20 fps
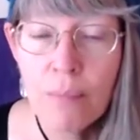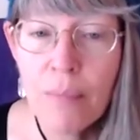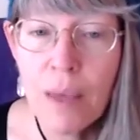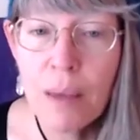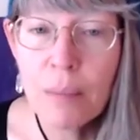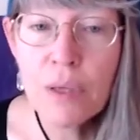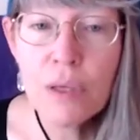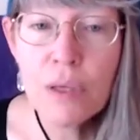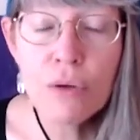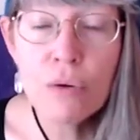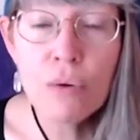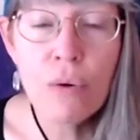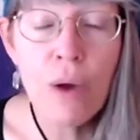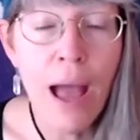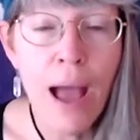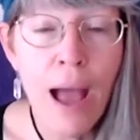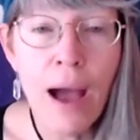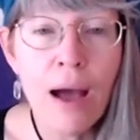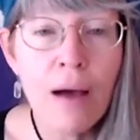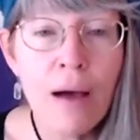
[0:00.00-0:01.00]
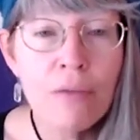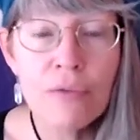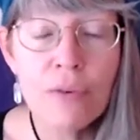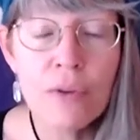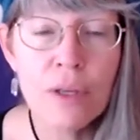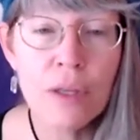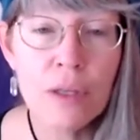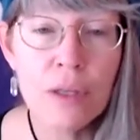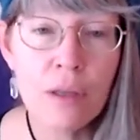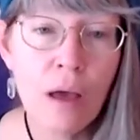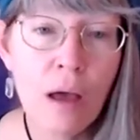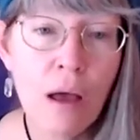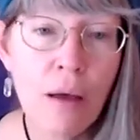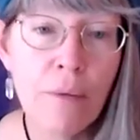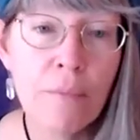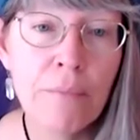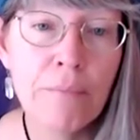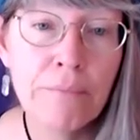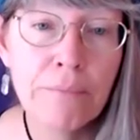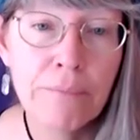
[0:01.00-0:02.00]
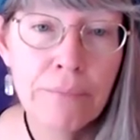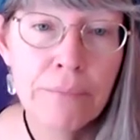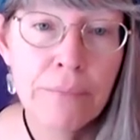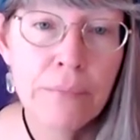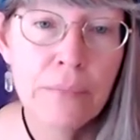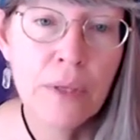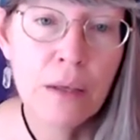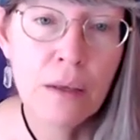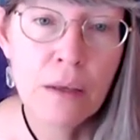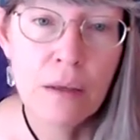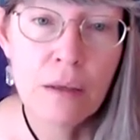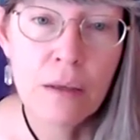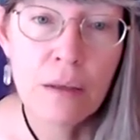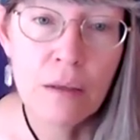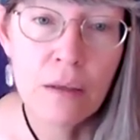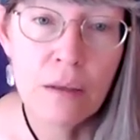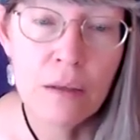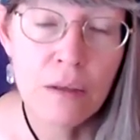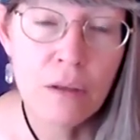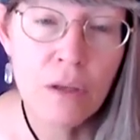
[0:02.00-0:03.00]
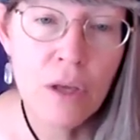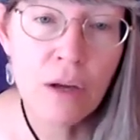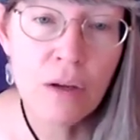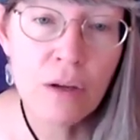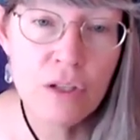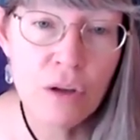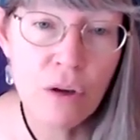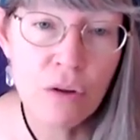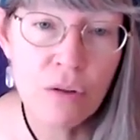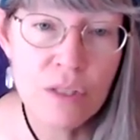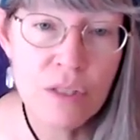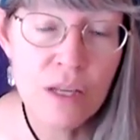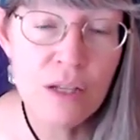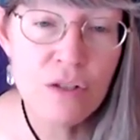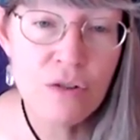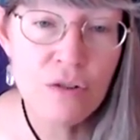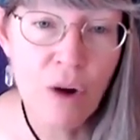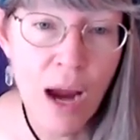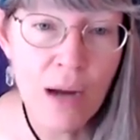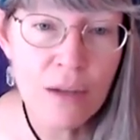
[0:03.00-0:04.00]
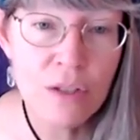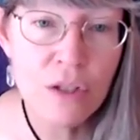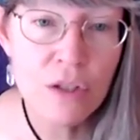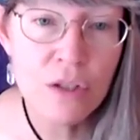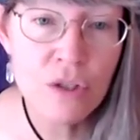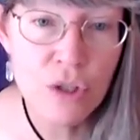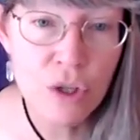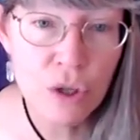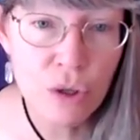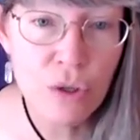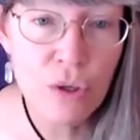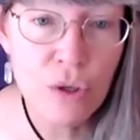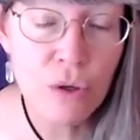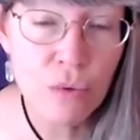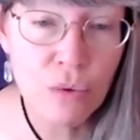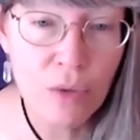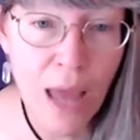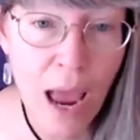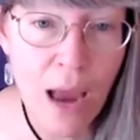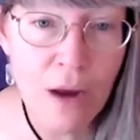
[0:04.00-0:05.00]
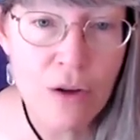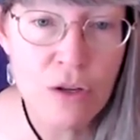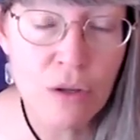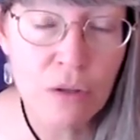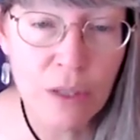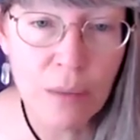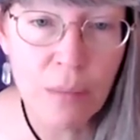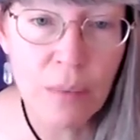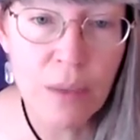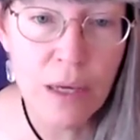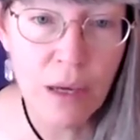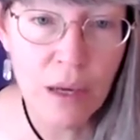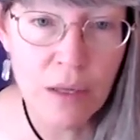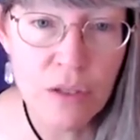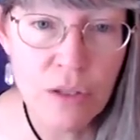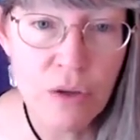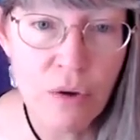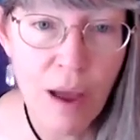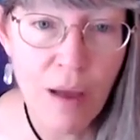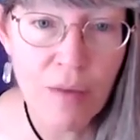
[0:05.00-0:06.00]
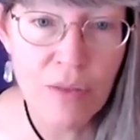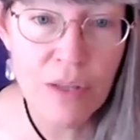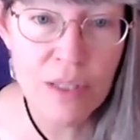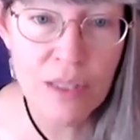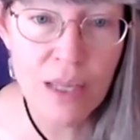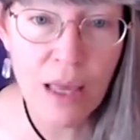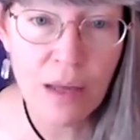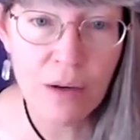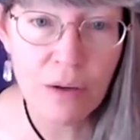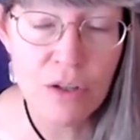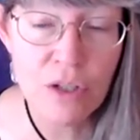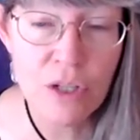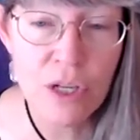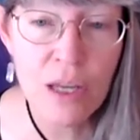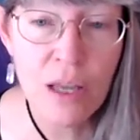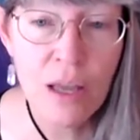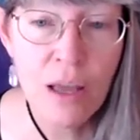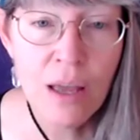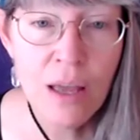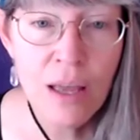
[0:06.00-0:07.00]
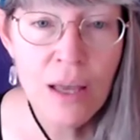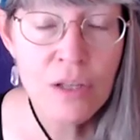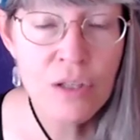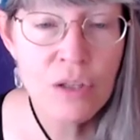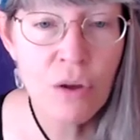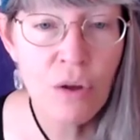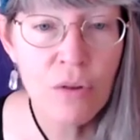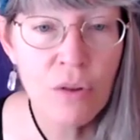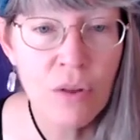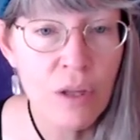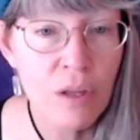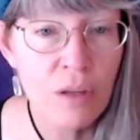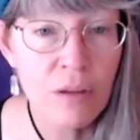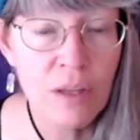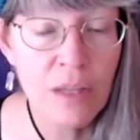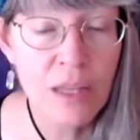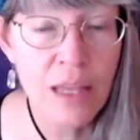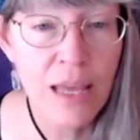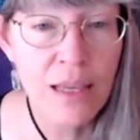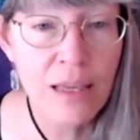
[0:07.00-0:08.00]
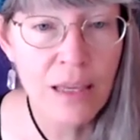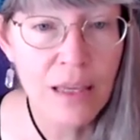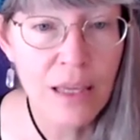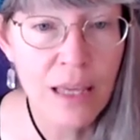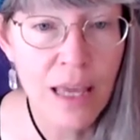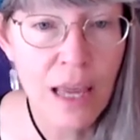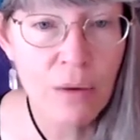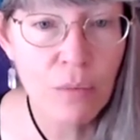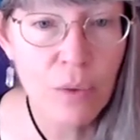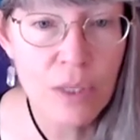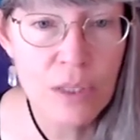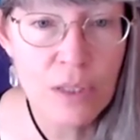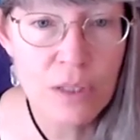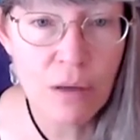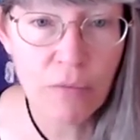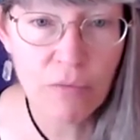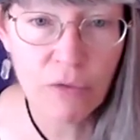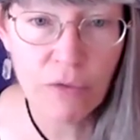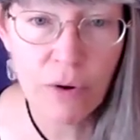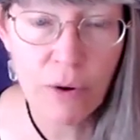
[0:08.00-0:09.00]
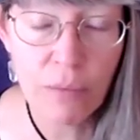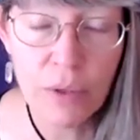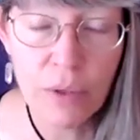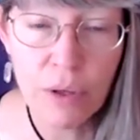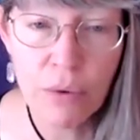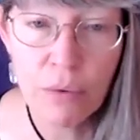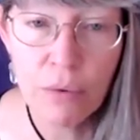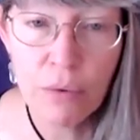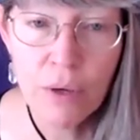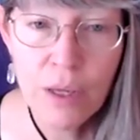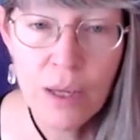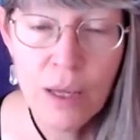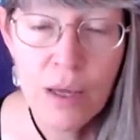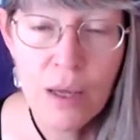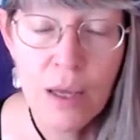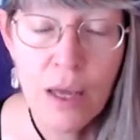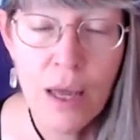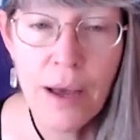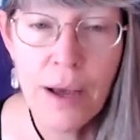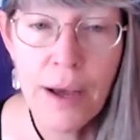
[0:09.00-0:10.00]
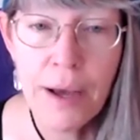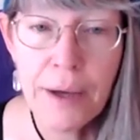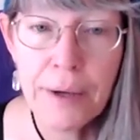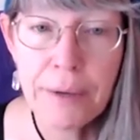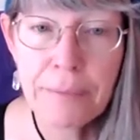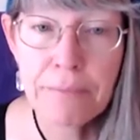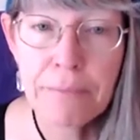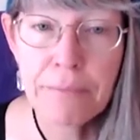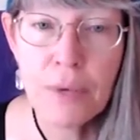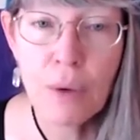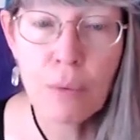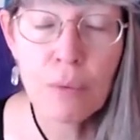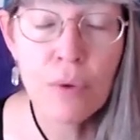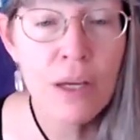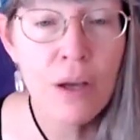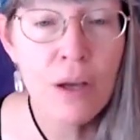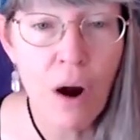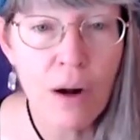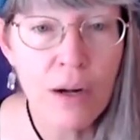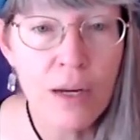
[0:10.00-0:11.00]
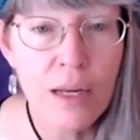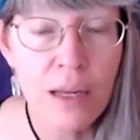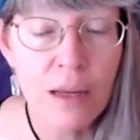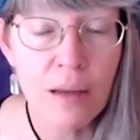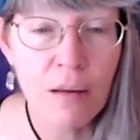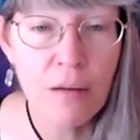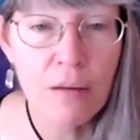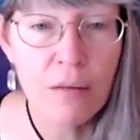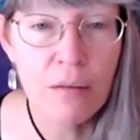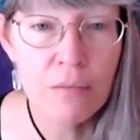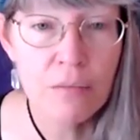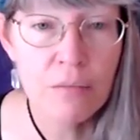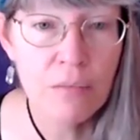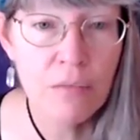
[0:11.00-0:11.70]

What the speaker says: Maybe you have young adults attracted to you naturally because you have this energy, so that they can gain wisdom from you regarding